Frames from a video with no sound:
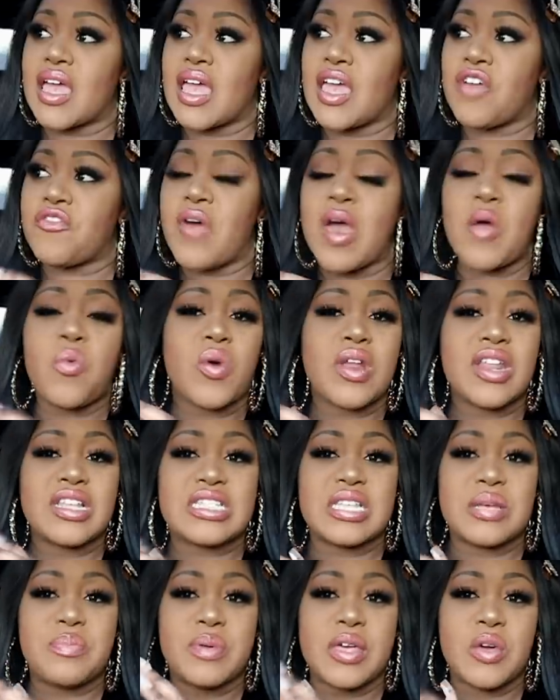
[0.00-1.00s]
If I wanted
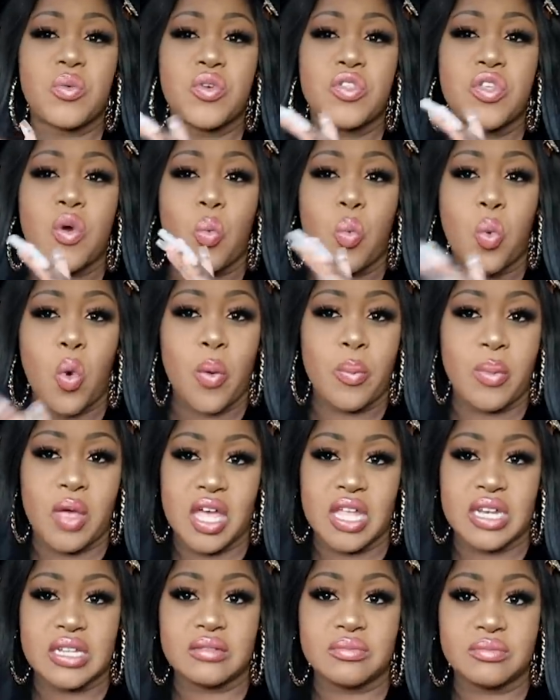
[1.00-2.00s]
to be with a
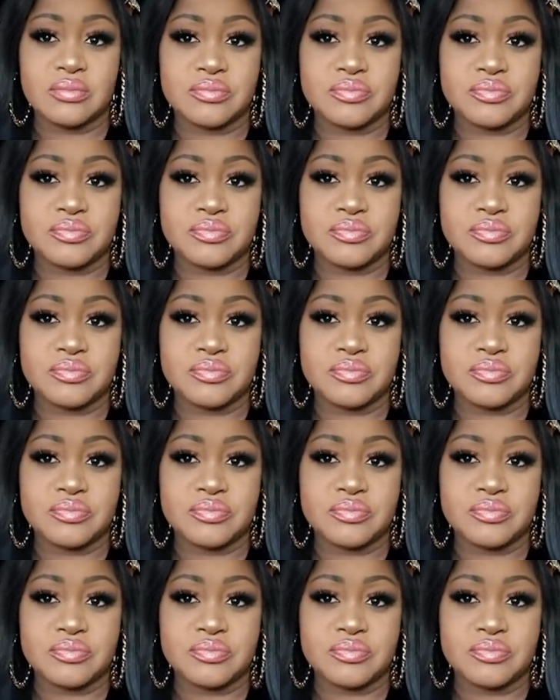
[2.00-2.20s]
woman,